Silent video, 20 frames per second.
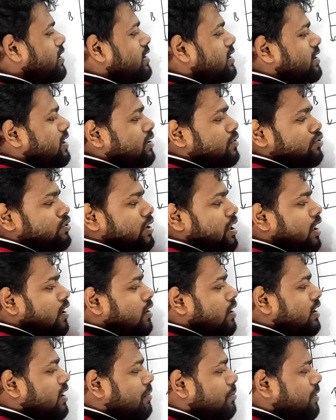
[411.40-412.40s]
hoga, iska size itna
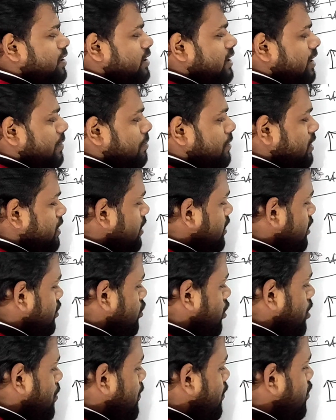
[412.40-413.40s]
hoga, diminished. That means it
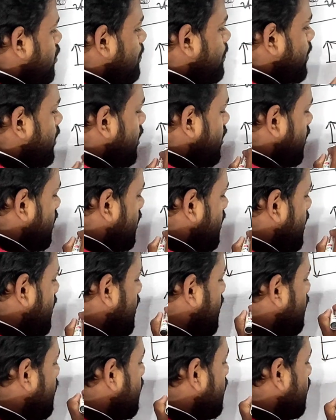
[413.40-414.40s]
is all about
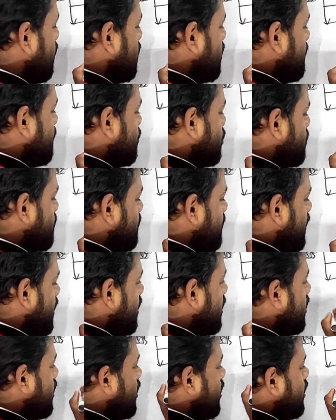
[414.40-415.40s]
a. Suppose B,
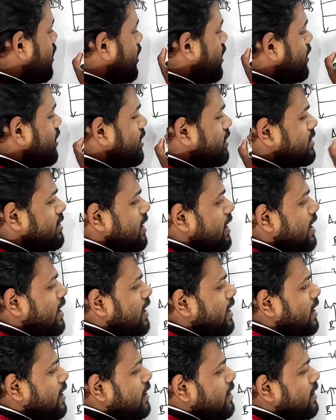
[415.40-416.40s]
it is
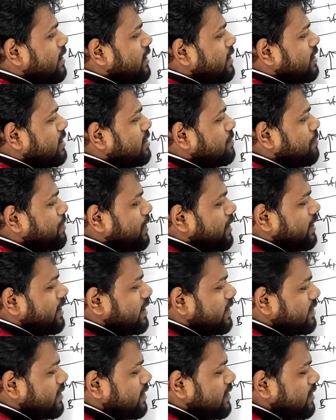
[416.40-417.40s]
A, it is B
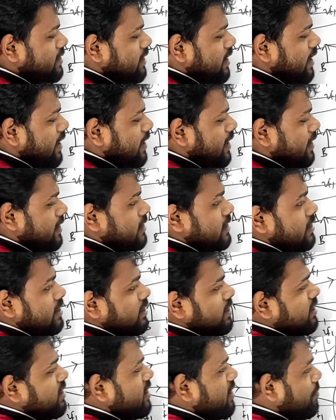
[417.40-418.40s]
dash, it is A dash,
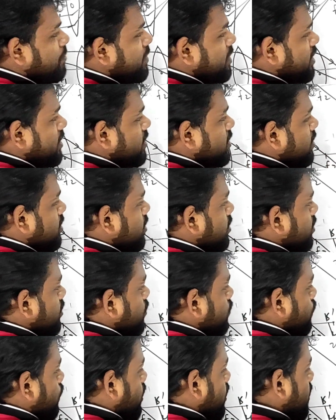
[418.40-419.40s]
diminished.
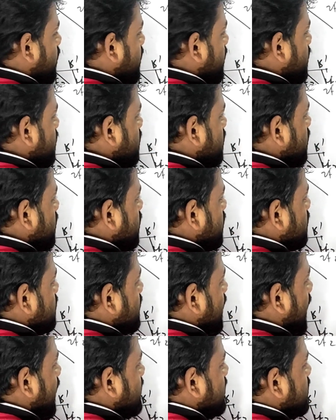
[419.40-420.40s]
What it is,
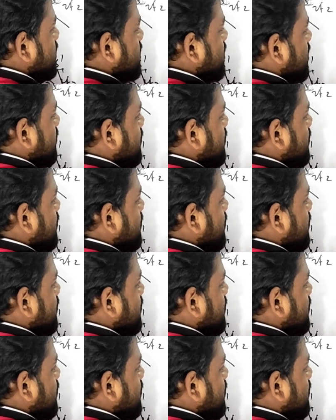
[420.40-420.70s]
size is